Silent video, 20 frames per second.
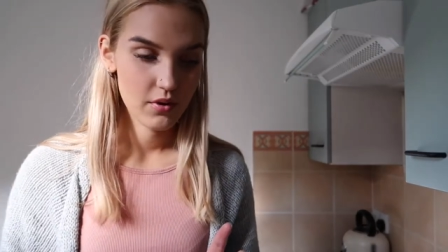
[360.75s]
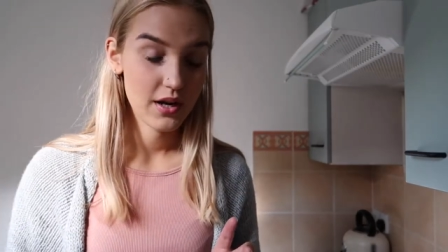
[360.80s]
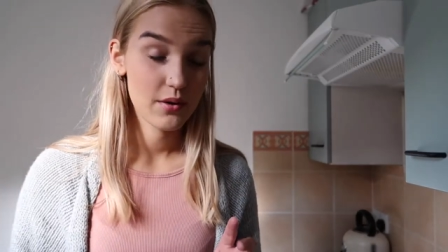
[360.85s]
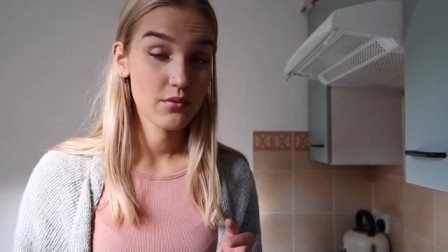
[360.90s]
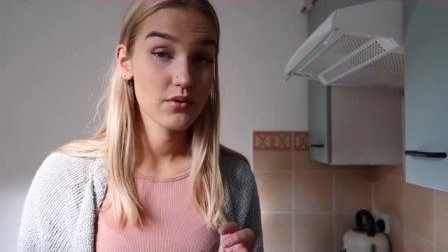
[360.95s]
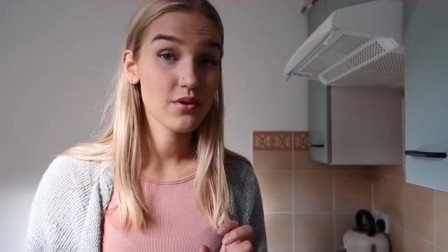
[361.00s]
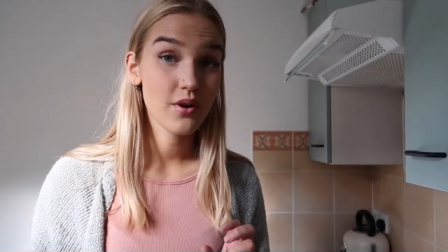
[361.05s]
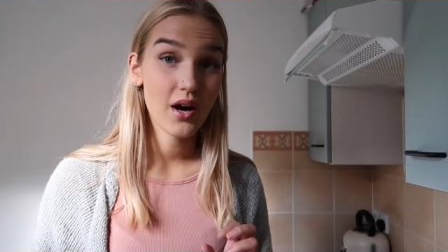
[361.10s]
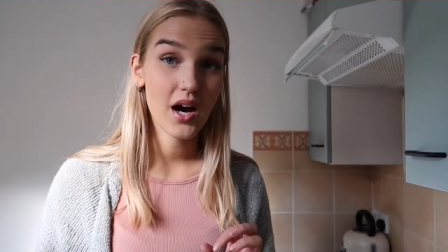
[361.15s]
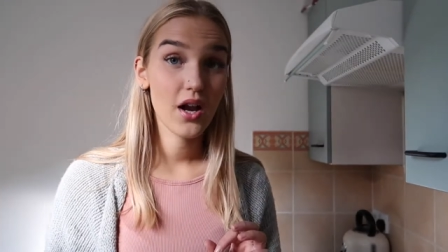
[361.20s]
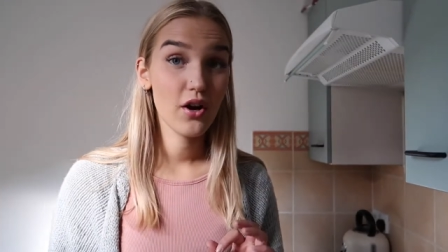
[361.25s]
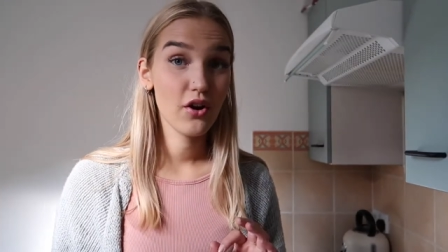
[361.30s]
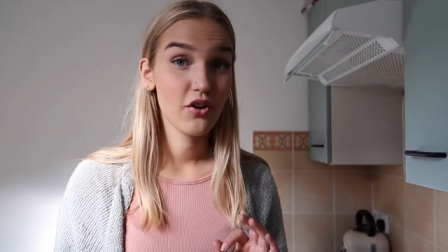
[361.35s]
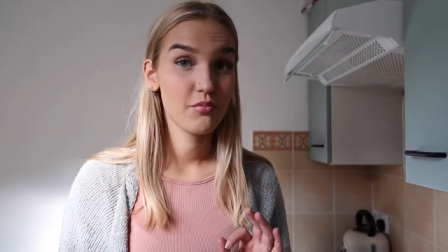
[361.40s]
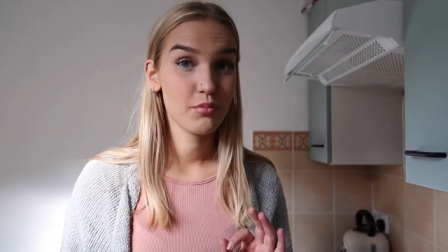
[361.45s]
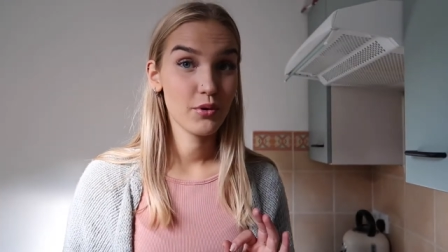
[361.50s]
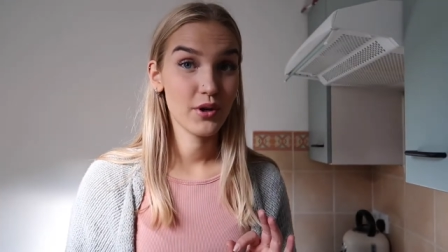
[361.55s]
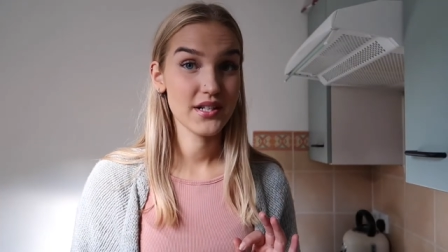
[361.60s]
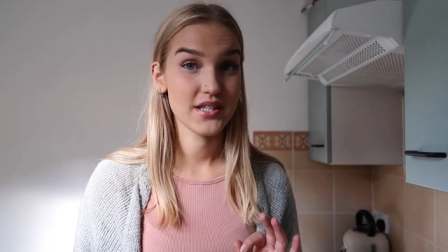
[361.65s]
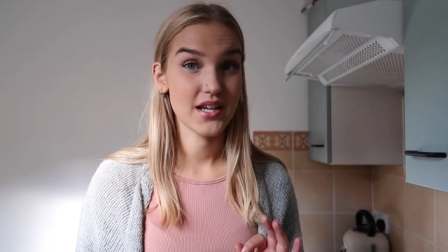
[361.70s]
it was quite a lot
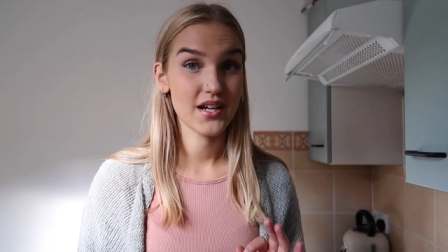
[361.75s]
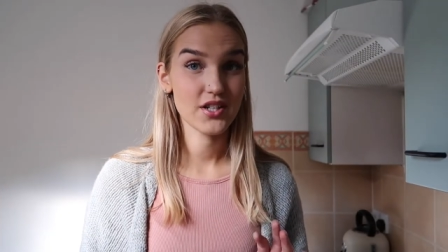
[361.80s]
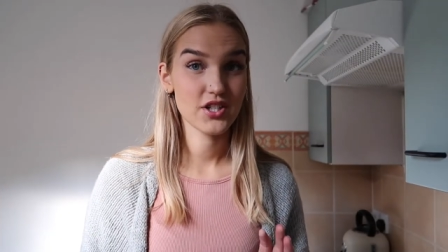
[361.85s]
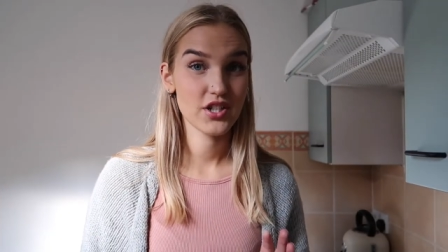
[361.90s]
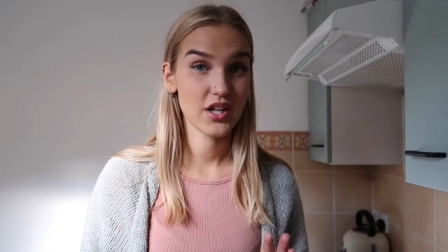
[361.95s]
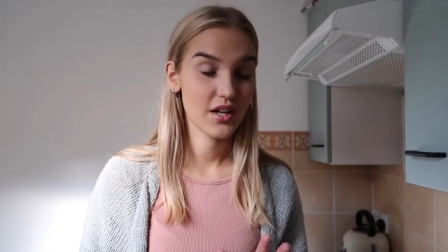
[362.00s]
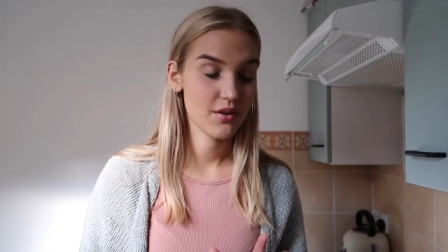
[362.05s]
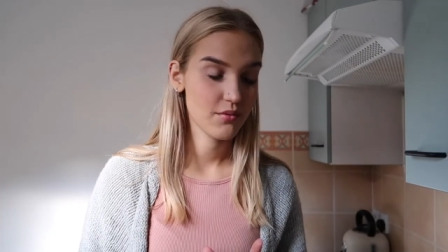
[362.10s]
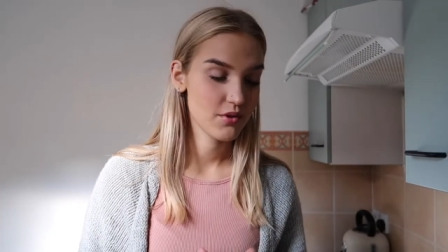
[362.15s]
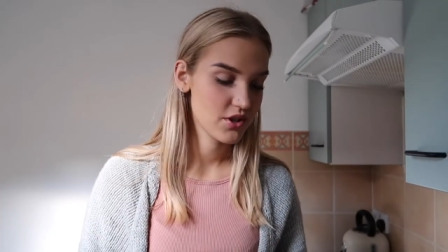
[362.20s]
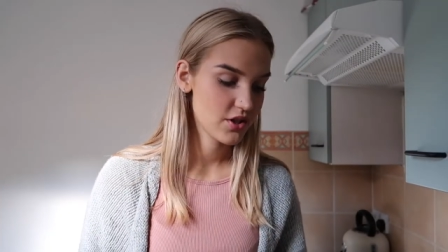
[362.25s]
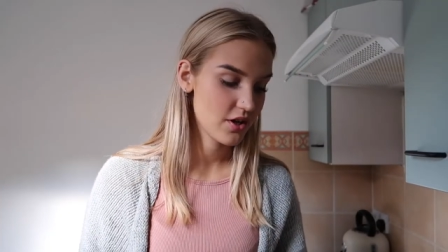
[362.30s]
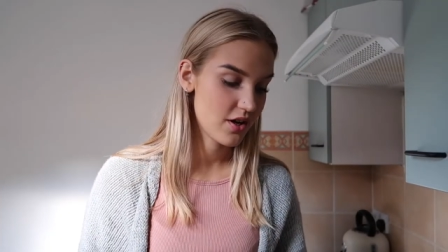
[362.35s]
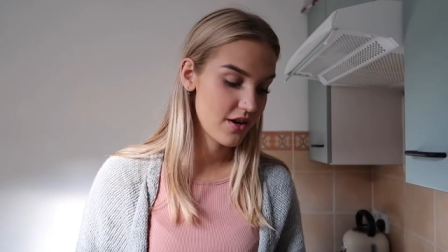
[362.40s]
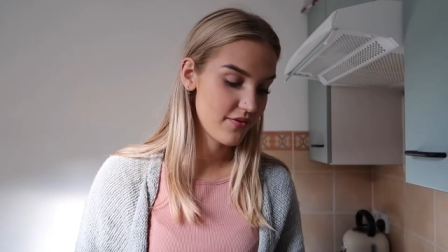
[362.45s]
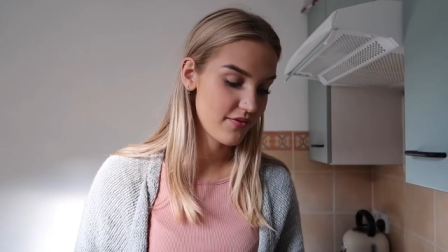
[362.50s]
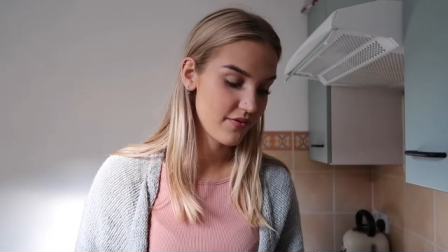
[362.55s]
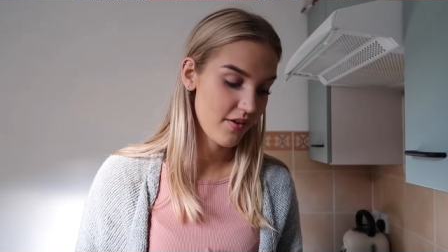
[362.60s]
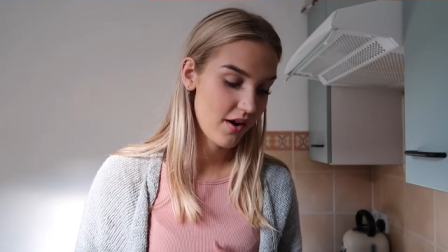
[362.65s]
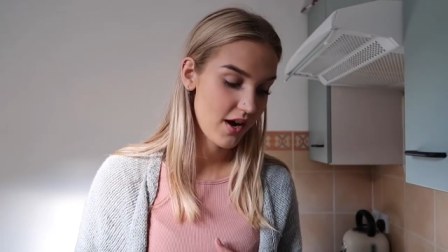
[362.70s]
of boys actually, which
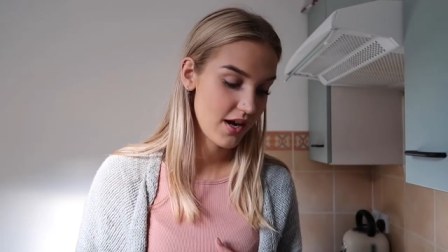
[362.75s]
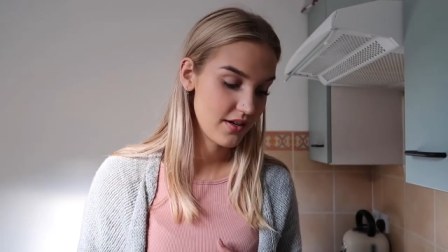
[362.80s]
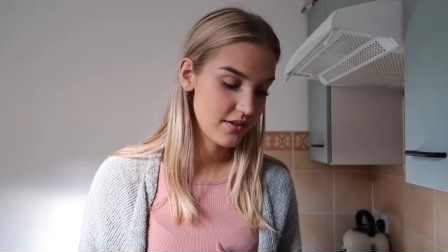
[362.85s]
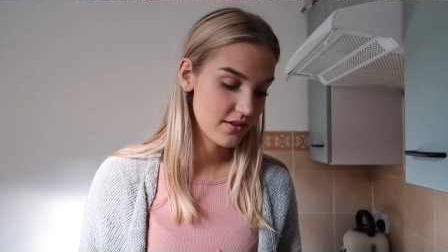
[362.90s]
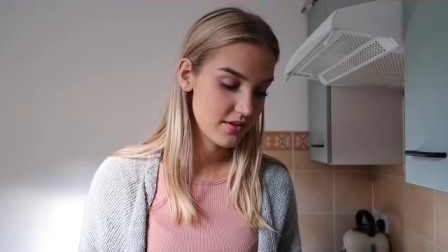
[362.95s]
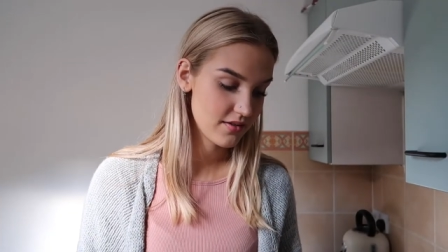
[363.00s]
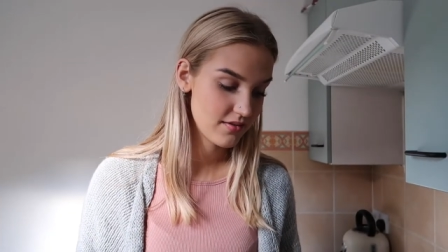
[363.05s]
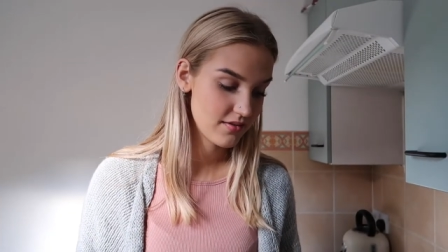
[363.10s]
I find